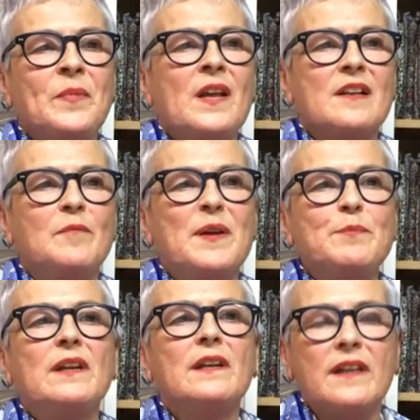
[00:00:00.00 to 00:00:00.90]
And
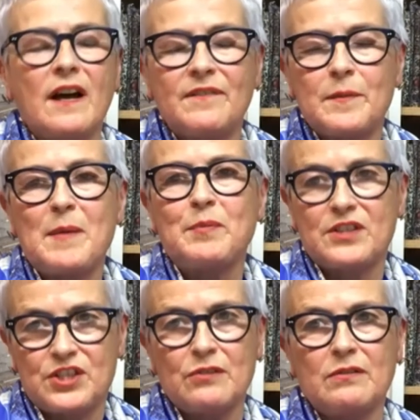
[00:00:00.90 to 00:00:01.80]
people
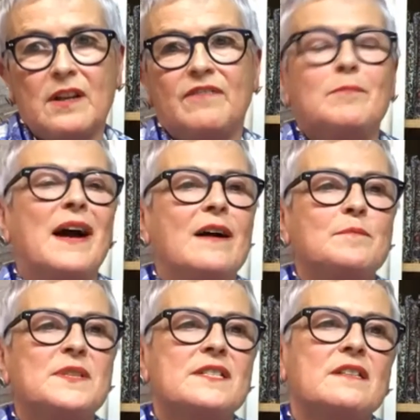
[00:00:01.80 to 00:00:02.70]
do love
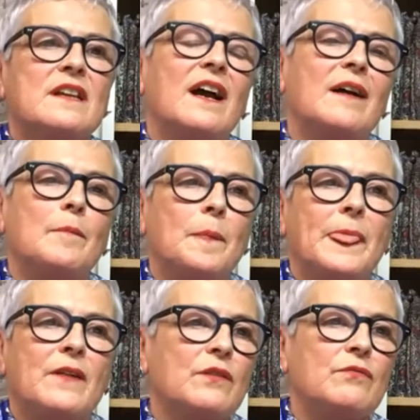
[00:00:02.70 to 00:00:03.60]
maps.
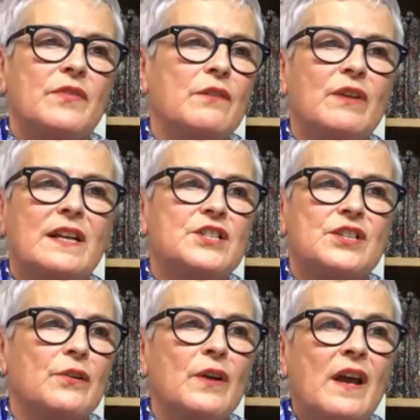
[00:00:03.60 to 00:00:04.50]
They really
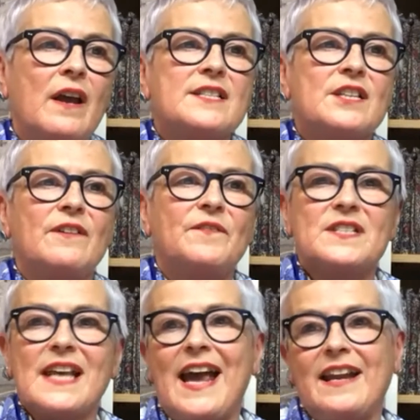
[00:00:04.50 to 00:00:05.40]
do. So if
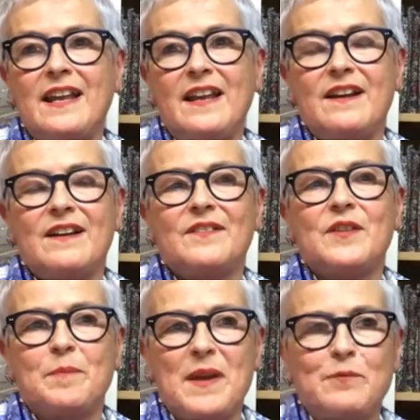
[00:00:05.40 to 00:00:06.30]
there's any
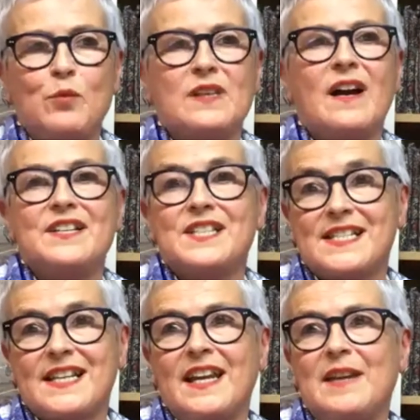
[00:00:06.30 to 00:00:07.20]
that people would like to
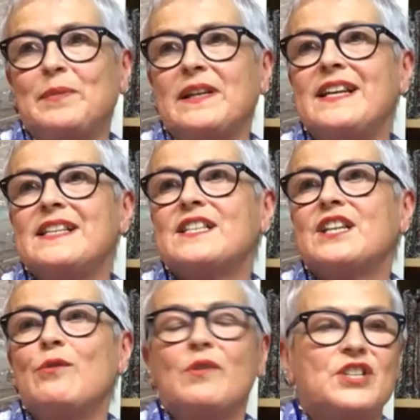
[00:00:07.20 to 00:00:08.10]
see, please
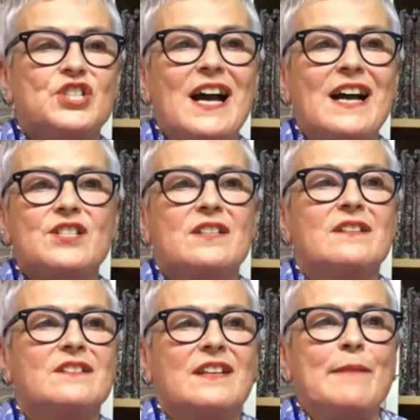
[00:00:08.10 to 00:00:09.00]
go on the chat
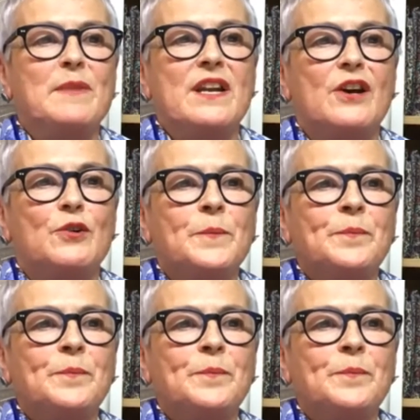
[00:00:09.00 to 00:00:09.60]
and let me know.